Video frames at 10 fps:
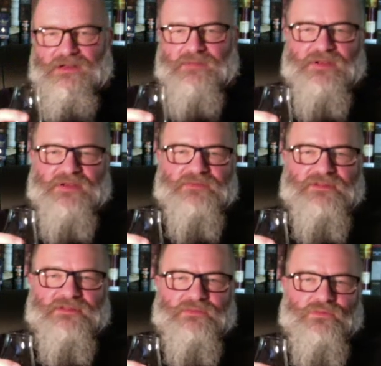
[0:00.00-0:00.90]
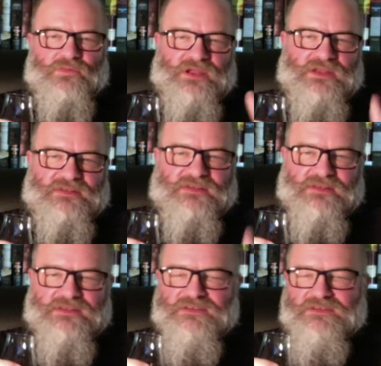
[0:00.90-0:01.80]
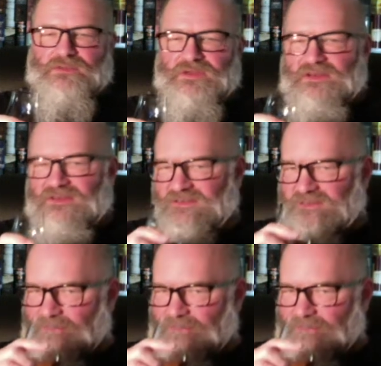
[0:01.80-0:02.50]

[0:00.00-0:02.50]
bit of the wheat sweetness.